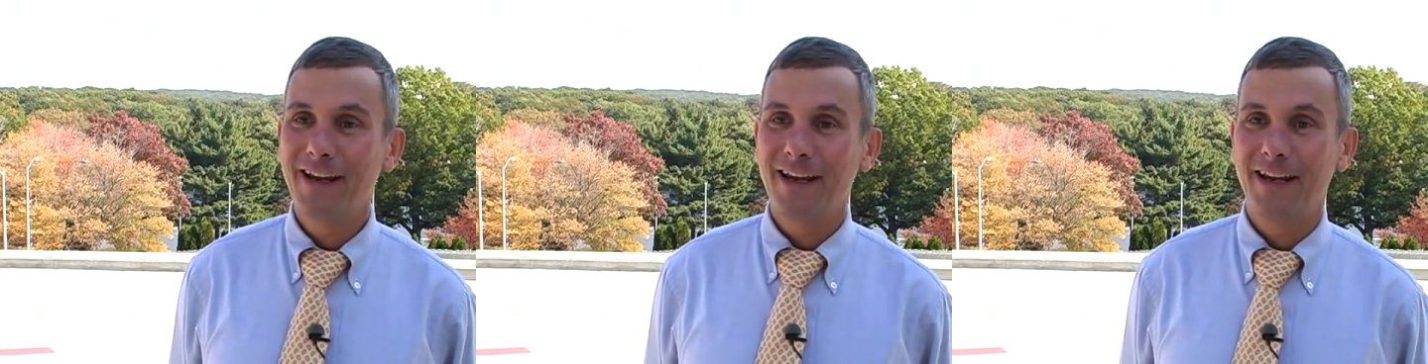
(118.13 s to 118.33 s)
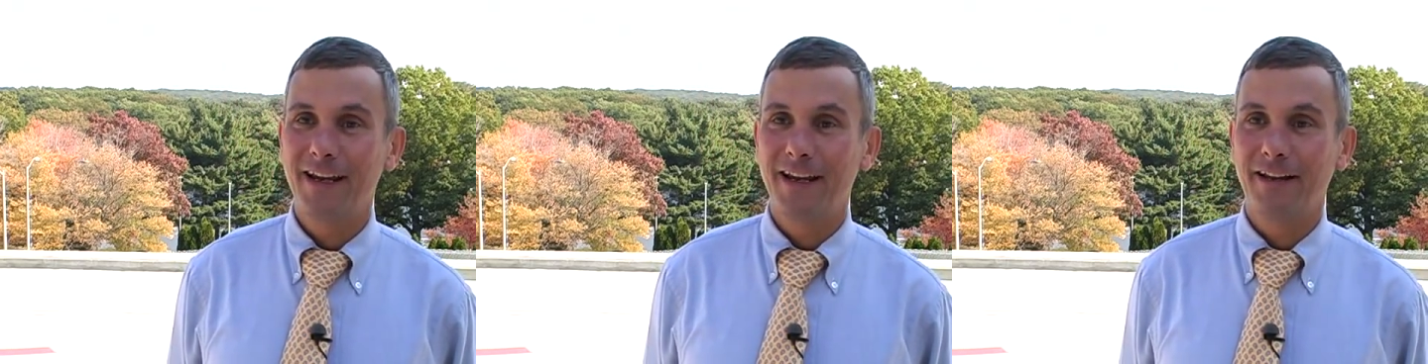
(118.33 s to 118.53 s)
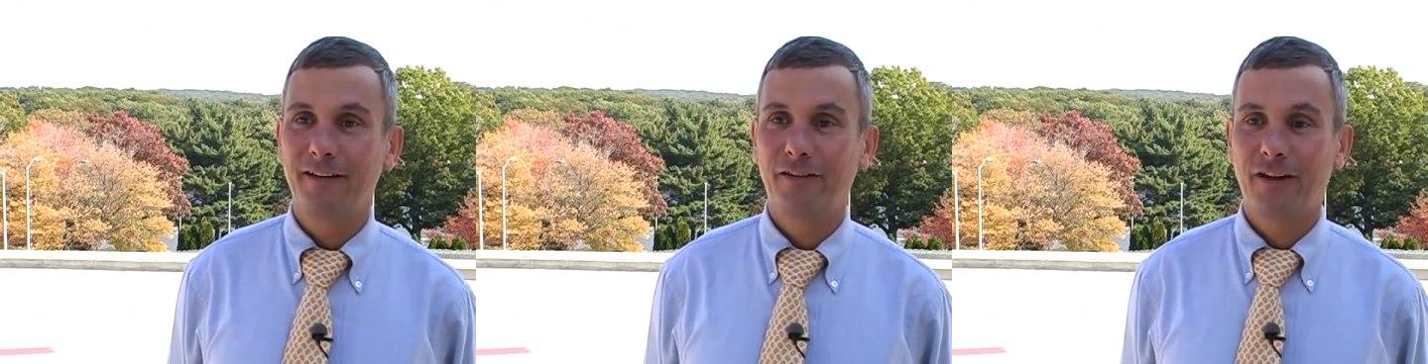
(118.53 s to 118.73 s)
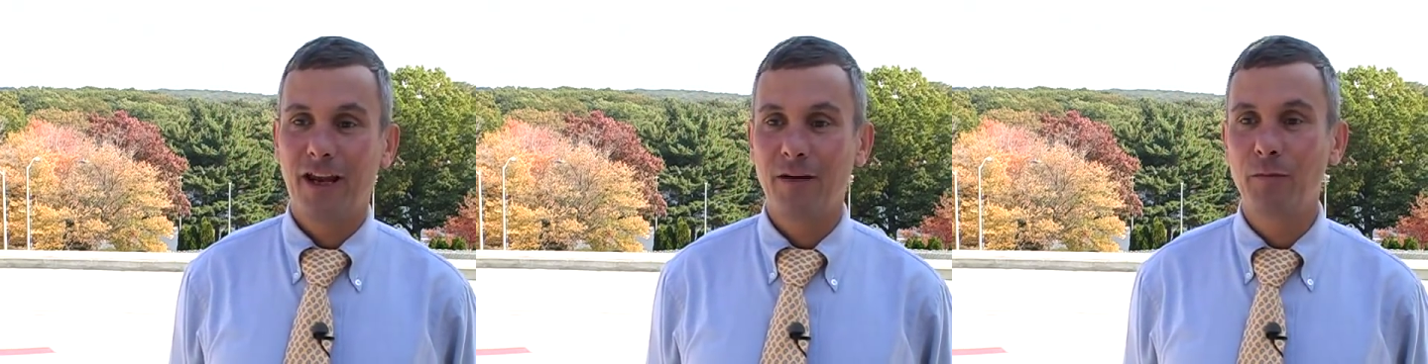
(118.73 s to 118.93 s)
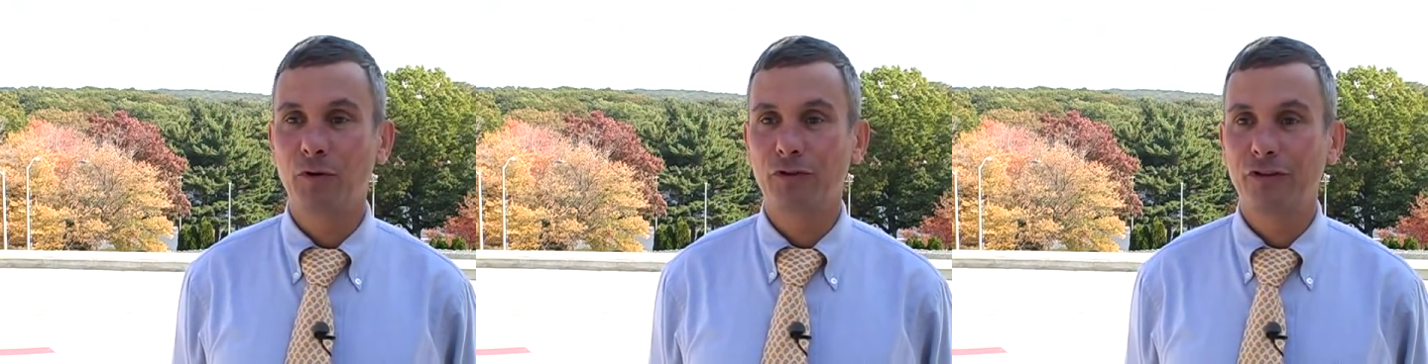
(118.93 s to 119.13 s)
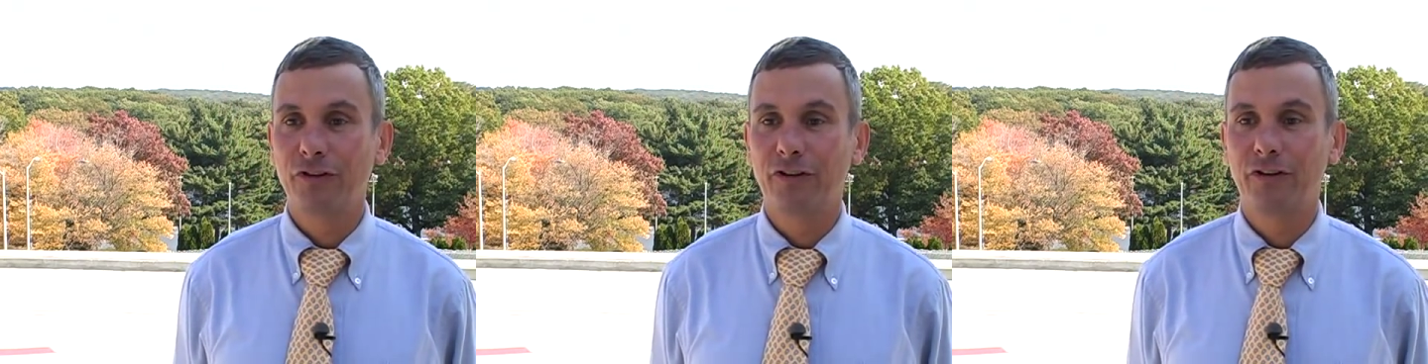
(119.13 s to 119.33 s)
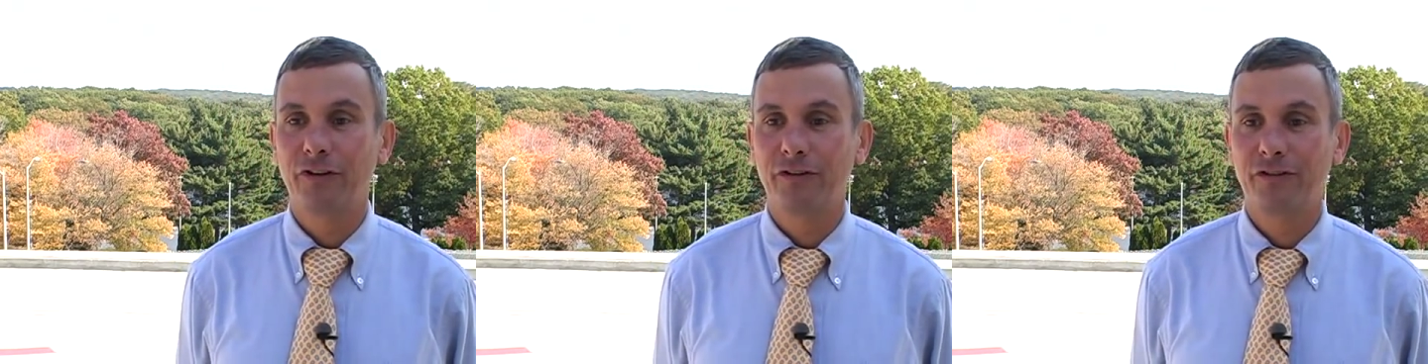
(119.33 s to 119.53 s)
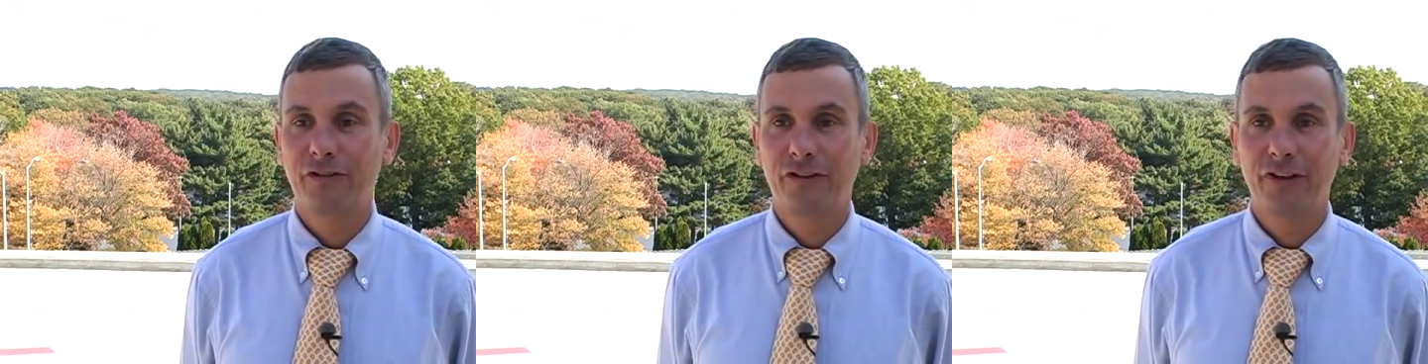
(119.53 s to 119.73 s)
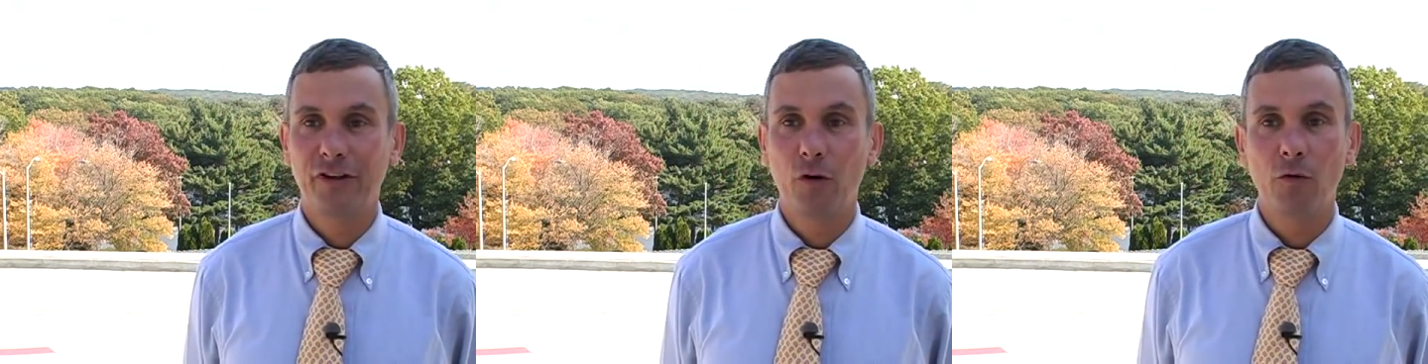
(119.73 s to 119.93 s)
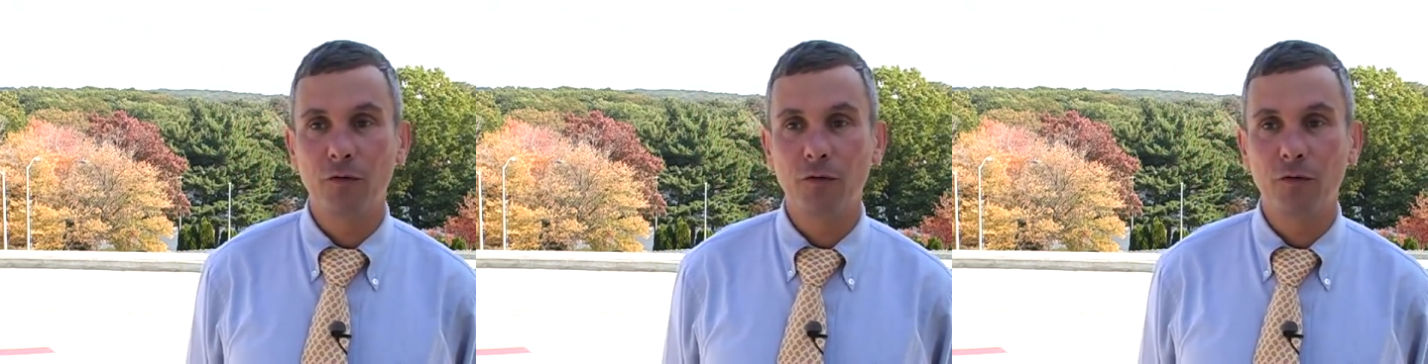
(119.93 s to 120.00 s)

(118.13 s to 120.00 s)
It's able to see